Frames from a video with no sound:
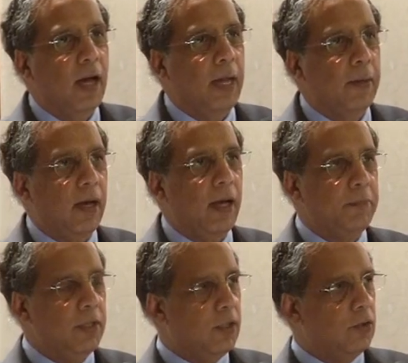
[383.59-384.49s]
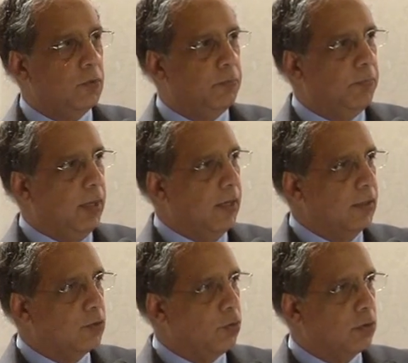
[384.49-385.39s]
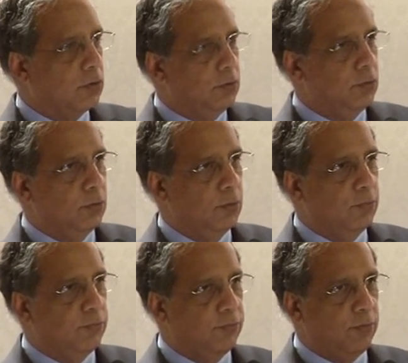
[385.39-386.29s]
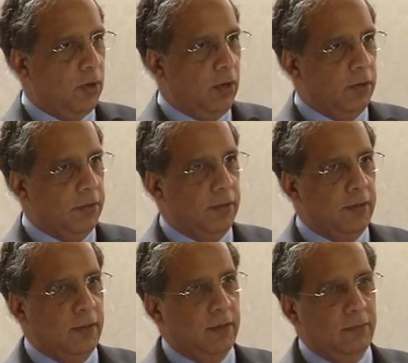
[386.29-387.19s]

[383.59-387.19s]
I, am really going to uh, talk to you on